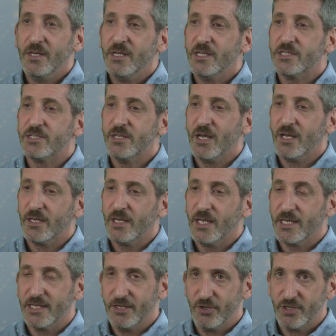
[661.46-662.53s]
It's not
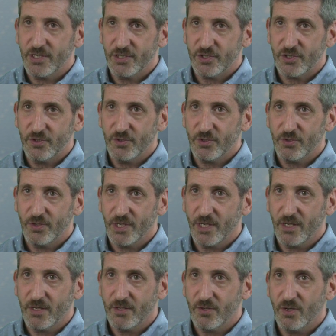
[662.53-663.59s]
like an air conditioner turning
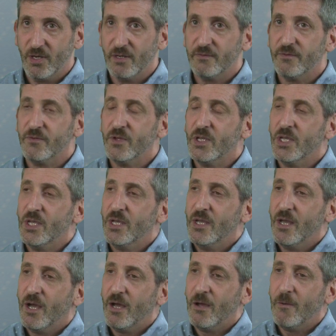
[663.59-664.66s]
on and off.
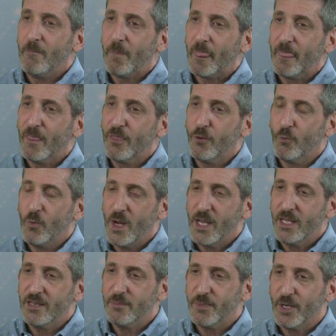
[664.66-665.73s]
The
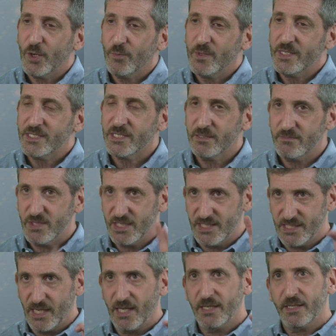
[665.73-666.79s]
way the paramecium
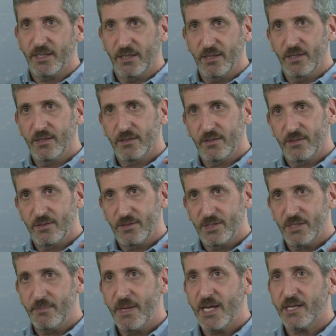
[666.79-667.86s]
decided
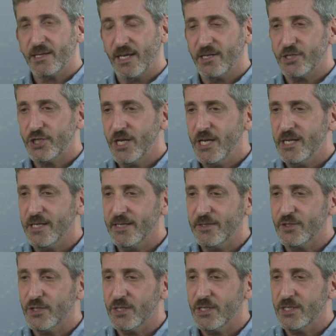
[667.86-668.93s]
to make that
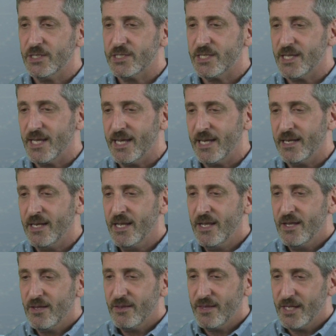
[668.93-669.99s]
change is that
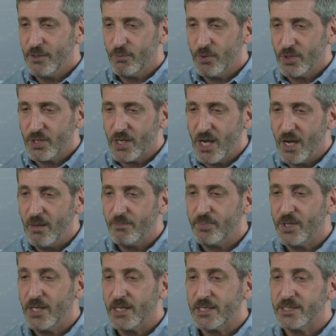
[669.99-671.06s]
there were
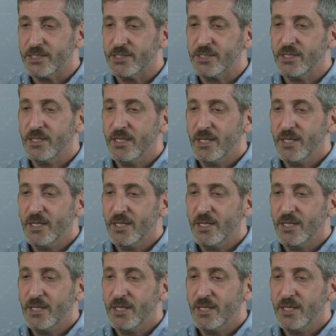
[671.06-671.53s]
complex